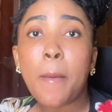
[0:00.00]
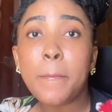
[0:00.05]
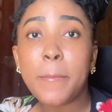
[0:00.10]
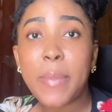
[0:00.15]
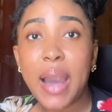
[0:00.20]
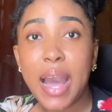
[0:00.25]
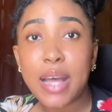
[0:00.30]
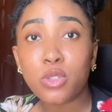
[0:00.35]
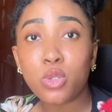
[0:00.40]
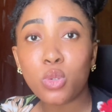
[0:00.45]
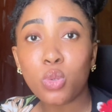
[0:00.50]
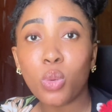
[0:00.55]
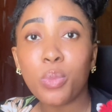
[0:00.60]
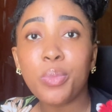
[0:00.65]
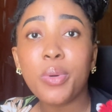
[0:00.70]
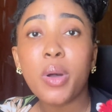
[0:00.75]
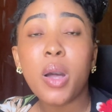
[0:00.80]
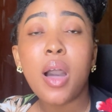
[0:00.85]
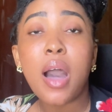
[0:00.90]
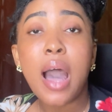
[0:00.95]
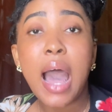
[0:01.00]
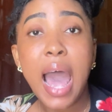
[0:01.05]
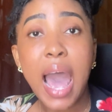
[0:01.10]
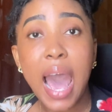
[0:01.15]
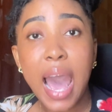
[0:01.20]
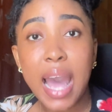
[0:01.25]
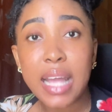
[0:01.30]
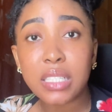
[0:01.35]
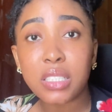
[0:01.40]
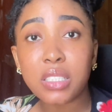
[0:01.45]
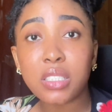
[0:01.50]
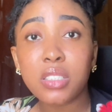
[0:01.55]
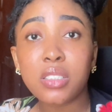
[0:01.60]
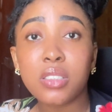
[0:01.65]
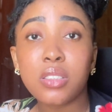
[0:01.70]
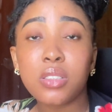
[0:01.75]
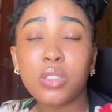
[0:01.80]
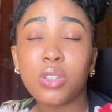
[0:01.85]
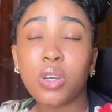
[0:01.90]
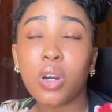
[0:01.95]
bar soap, and
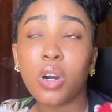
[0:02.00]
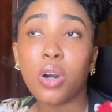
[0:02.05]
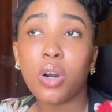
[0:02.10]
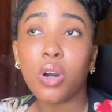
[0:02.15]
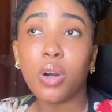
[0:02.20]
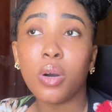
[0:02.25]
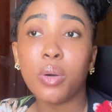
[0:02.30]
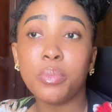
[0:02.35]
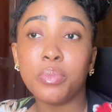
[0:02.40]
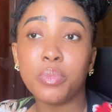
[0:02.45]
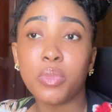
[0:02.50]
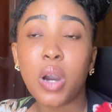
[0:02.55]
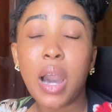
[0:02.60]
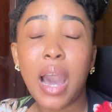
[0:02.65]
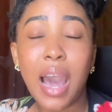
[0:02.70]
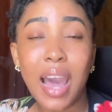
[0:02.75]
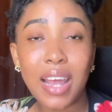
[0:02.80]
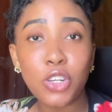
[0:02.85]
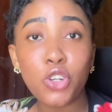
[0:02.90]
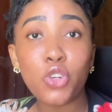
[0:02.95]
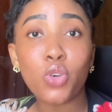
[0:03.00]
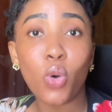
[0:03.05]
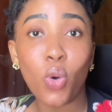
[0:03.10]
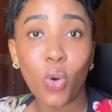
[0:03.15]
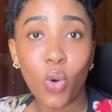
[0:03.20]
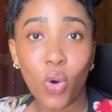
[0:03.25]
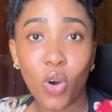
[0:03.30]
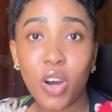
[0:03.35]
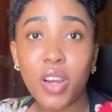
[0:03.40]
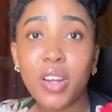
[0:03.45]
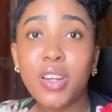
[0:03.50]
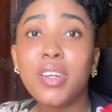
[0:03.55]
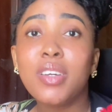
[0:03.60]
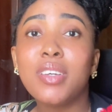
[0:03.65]
or